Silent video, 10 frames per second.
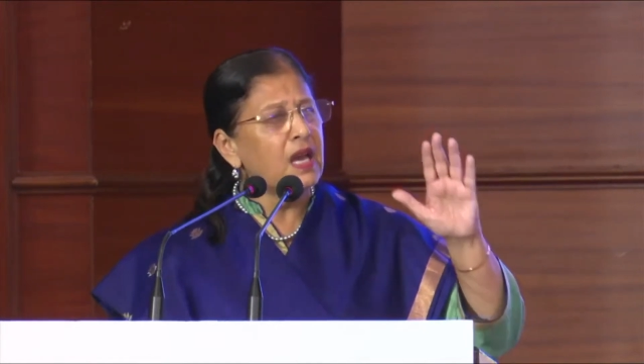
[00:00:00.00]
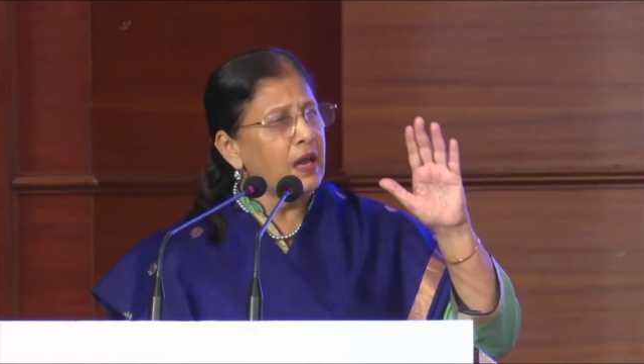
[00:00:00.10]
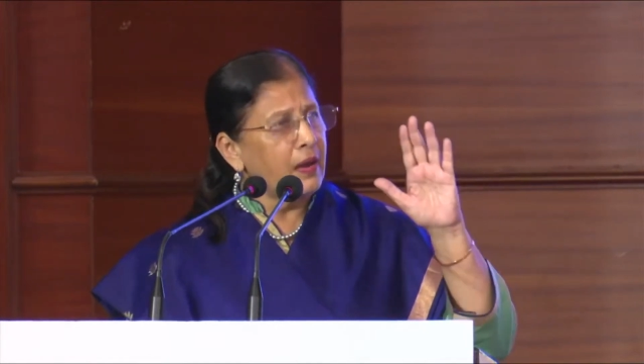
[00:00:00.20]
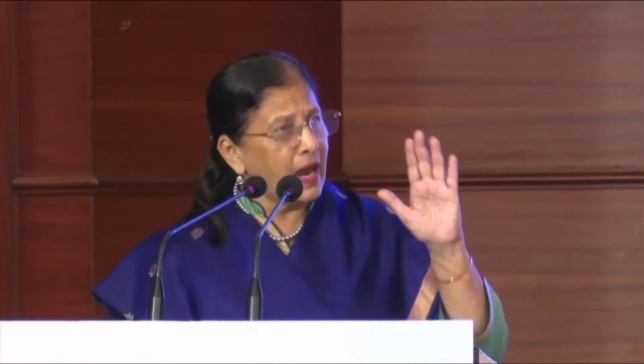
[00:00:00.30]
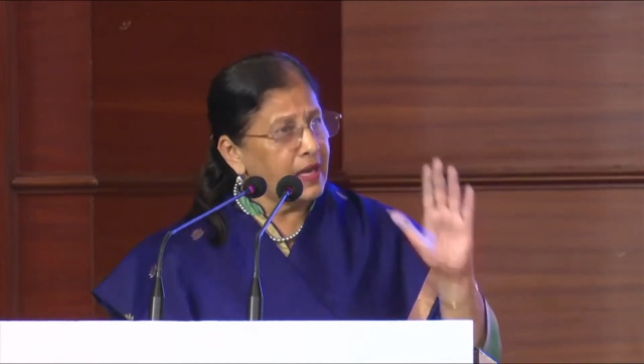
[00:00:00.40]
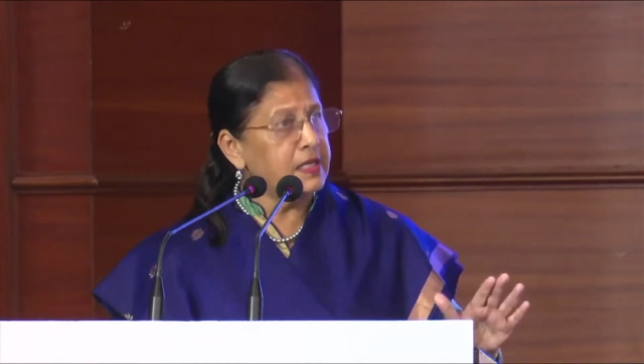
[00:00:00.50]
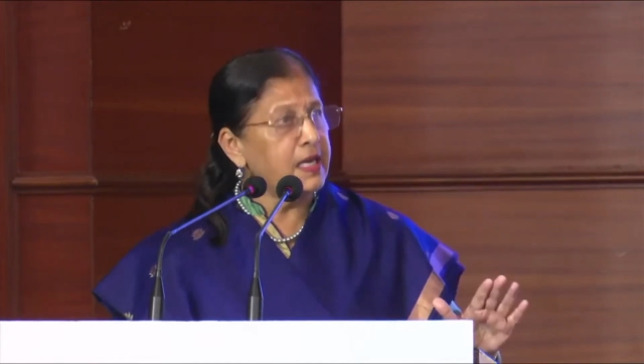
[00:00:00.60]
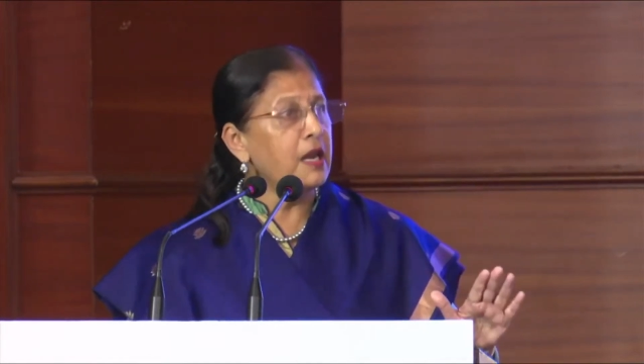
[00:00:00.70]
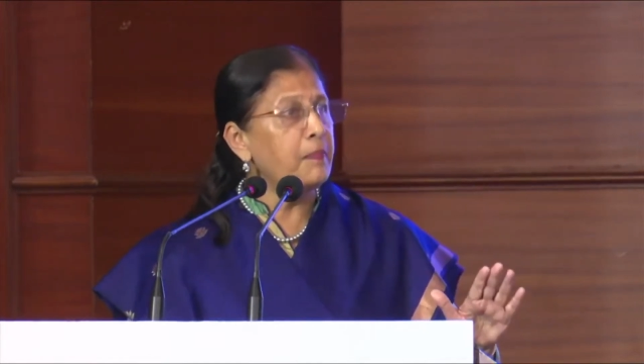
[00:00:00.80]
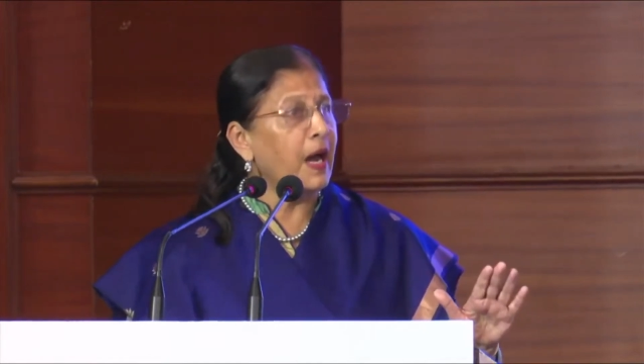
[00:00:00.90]
I see in
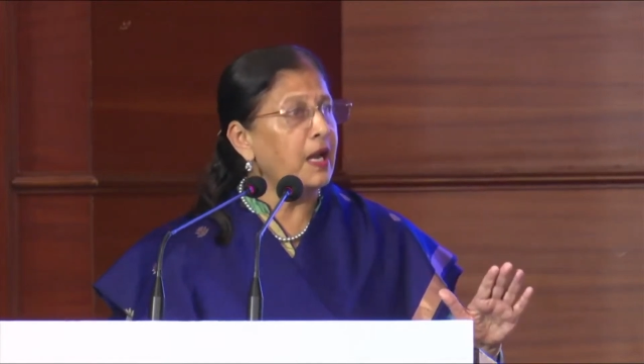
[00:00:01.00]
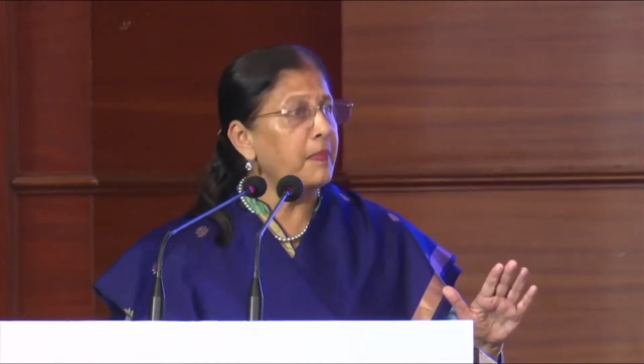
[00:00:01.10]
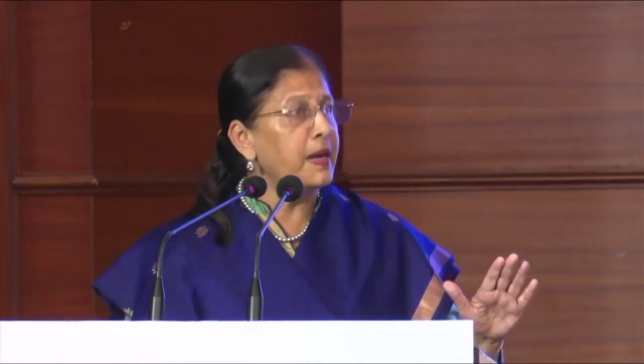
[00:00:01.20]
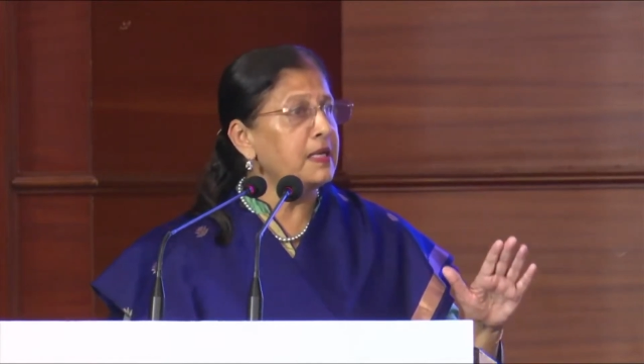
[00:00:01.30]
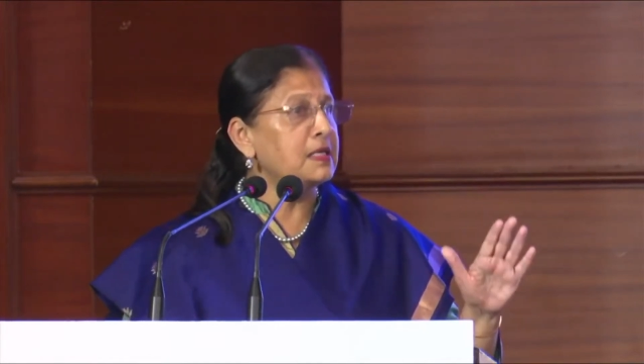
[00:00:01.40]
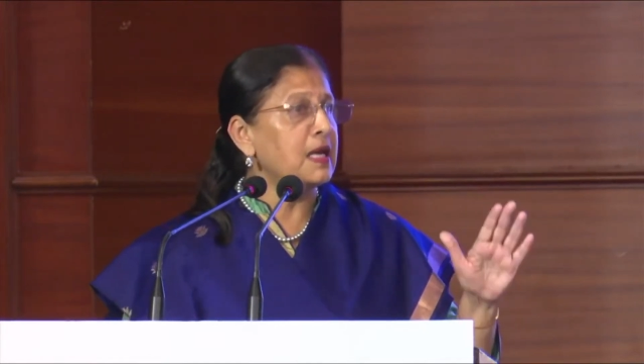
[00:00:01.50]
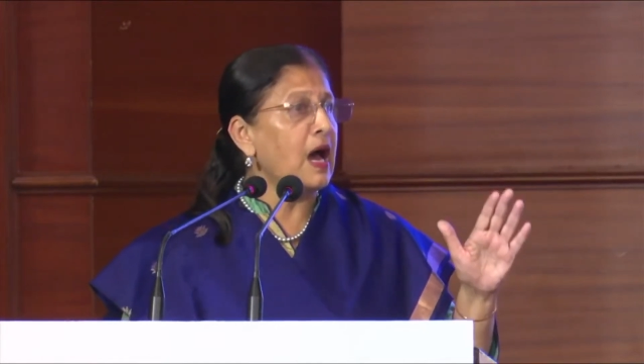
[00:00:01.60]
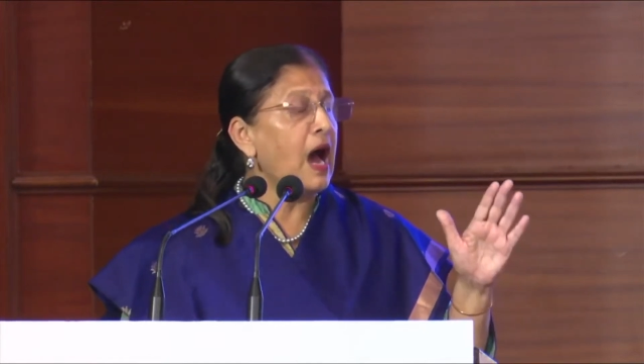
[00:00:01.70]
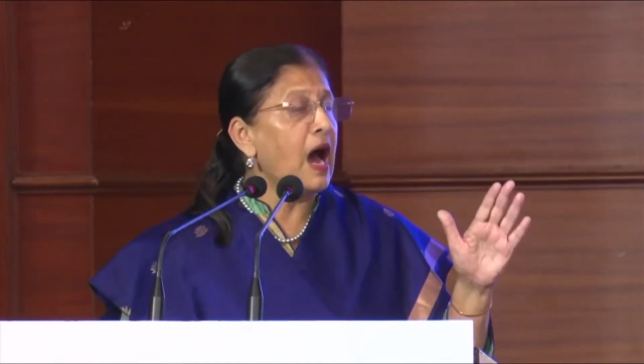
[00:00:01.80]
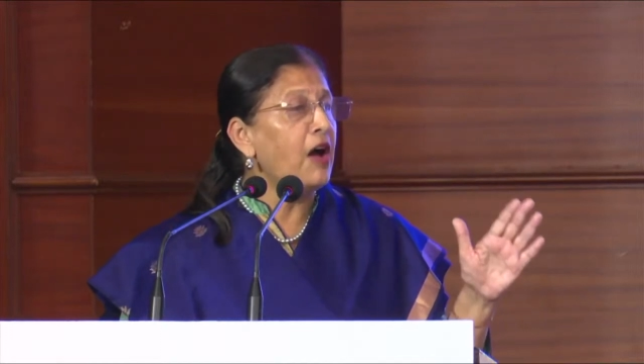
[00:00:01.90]
Parliament, it's a
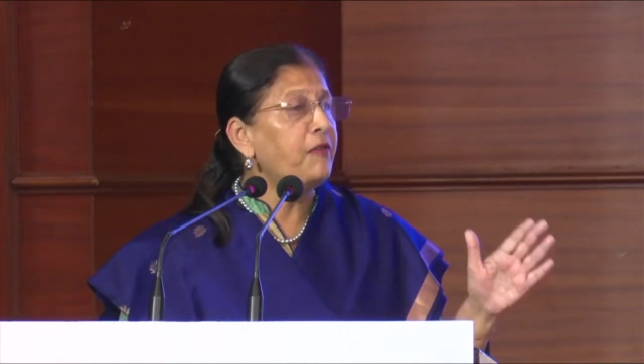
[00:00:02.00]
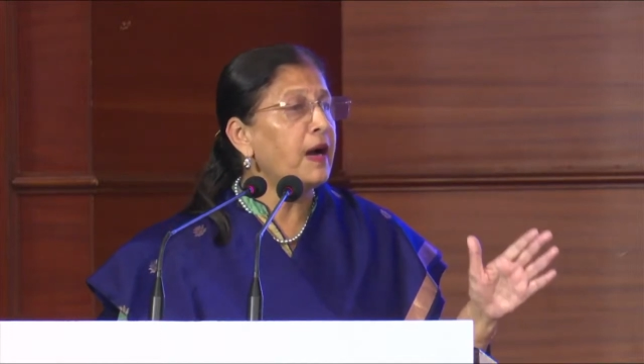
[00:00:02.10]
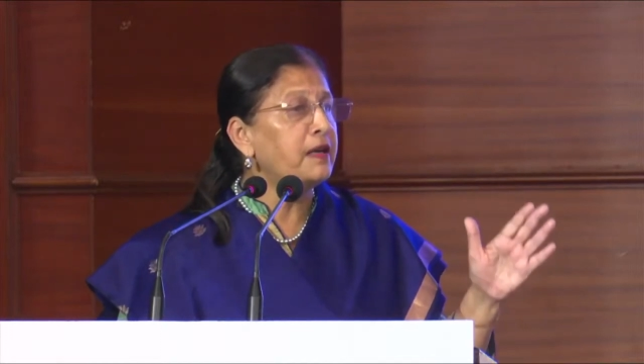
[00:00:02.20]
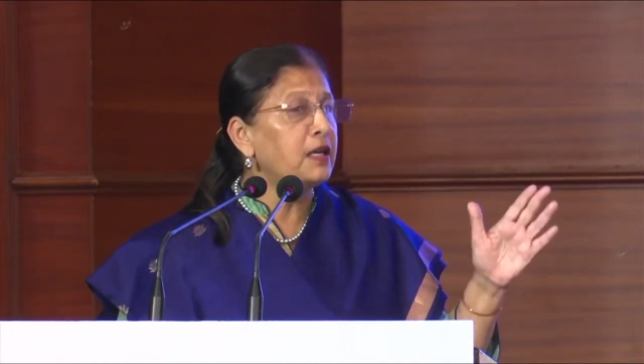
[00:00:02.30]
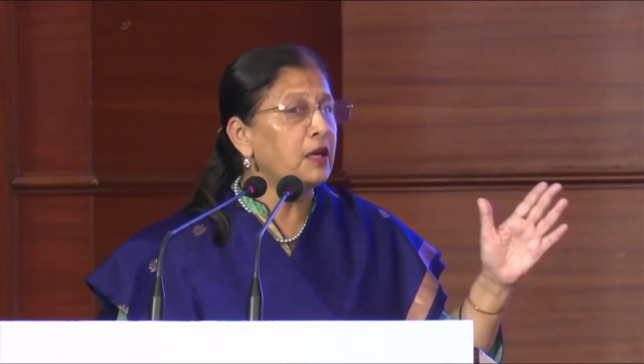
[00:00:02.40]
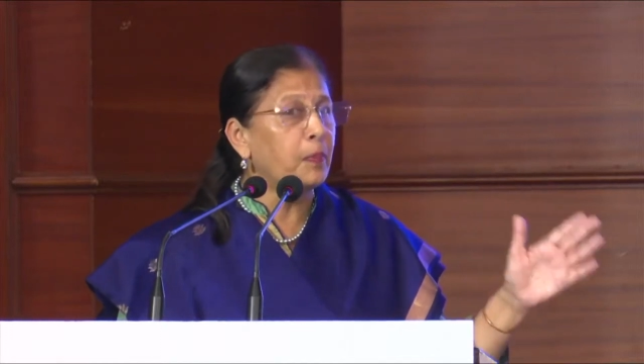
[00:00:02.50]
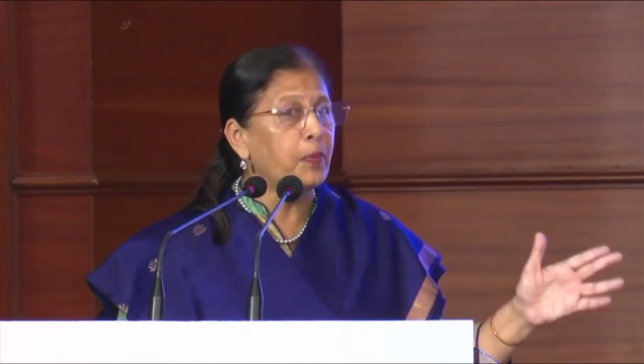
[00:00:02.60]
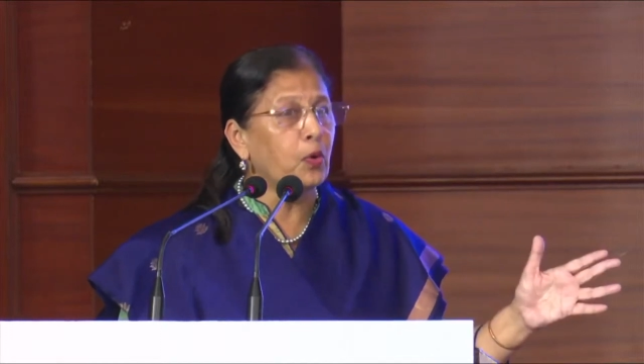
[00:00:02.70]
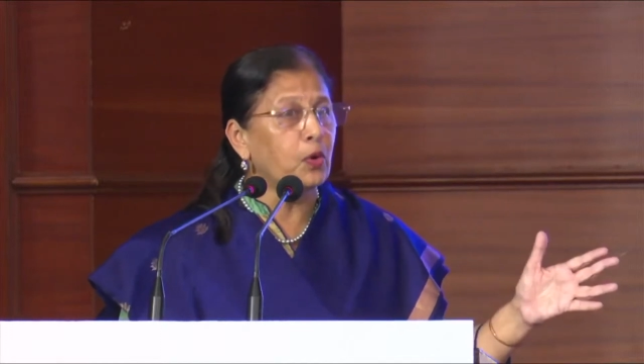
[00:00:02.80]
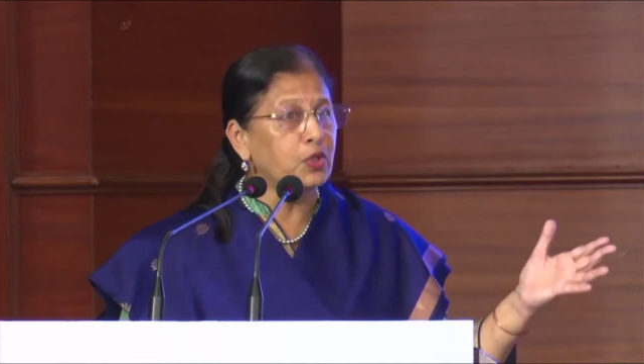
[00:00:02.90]
half-hearted approach.